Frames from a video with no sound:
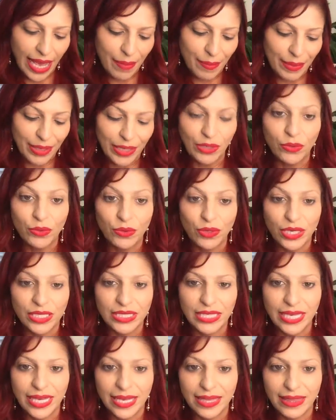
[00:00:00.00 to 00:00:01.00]
in order
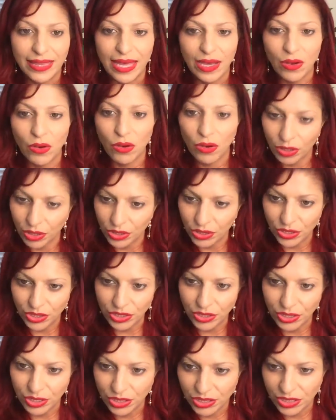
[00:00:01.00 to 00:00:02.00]
to get that
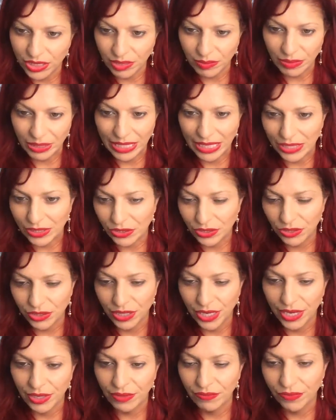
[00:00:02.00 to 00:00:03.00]
collagen stimulation
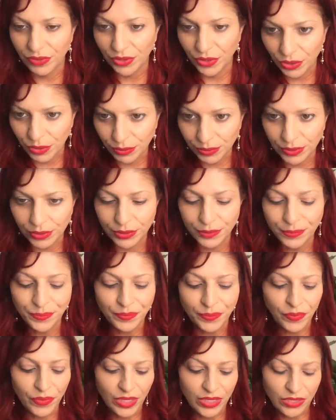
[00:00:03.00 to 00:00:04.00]
and renewal.
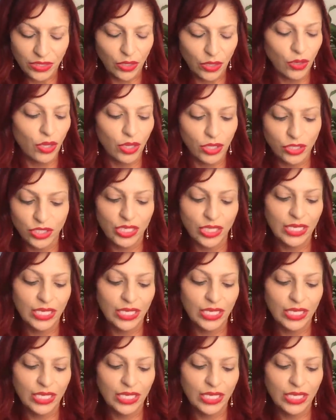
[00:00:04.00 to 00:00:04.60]
So collagen,